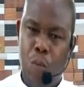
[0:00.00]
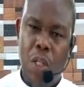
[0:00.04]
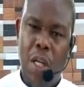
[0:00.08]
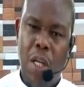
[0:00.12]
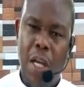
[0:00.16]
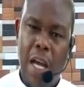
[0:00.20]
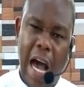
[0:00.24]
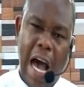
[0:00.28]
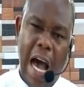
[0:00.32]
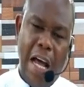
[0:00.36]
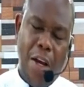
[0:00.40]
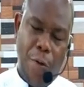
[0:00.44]

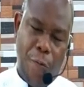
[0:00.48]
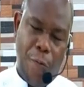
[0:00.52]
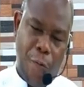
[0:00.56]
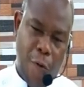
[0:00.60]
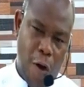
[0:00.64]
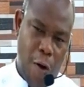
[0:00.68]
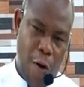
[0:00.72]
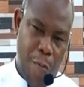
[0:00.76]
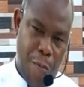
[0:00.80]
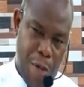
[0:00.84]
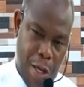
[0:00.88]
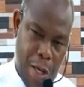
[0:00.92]
and
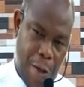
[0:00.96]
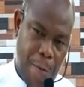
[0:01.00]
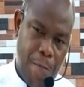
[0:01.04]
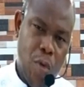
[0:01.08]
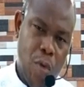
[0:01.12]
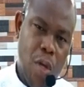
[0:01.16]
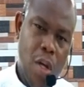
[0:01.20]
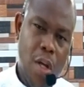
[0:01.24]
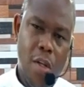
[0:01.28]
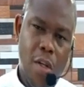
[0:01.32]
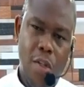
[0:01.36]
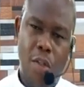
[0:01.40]
follow me.
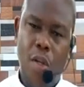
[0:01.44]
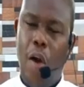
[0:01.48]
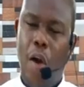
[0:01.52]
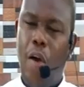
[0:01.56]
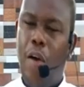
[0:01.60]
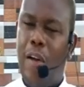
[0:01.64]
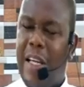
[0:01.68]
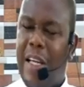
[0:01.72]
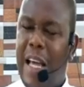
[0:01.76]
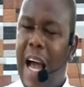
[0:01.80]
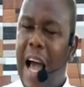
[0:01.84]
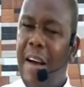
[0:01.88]

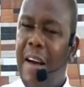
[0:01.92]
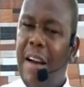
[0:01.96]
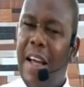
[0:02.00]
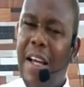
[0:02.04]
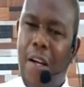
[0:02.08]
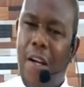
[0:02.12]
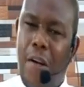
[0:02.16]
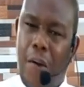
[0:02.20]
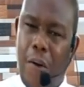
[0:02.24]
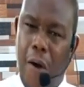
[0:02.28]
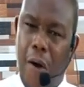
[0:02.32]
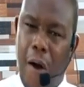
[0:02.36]
So
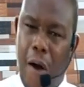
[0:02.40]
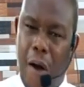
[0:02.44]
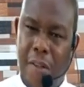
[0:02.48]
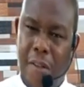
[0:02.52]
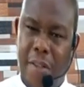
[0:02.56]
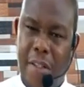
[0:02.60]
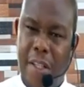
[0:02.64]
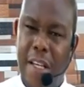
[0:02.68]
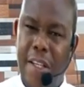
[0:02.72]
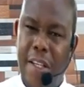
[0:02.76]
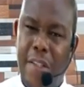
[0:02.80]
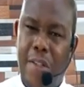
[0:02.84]
carrying
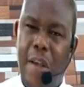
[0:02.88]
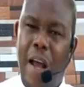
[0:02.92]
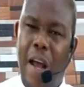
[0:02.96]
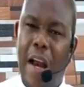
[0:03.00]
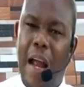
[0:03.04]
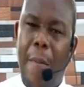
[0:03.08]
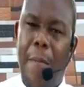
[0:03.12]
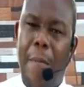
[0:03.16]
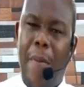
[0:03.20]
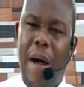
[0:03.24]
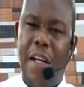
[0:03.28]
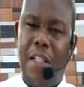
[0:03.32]
cross is
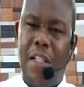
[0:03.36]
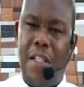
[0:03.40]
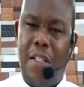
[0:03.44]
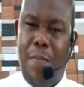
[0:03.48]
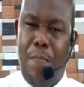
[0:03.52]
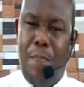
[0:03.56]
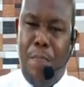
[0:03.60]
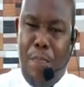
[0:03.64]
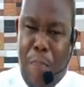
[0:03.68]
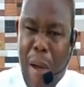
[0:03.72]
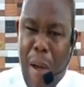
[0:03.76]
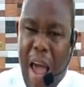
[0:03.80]
all about
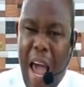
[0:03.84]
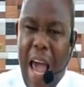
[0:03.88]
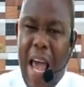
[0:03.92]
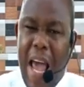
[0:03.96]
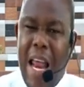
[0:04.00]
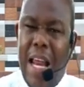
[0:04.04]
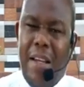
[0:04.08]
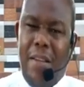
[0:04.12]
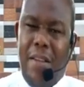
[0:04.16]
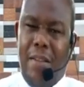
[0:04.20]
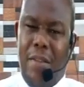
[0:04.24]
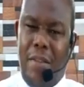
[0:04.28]

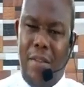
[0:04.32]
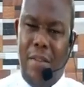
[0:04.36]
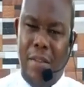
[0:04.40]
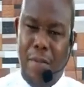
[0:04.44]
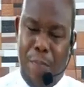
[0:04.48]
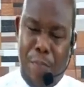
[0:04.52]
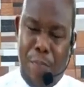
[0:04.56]
pain.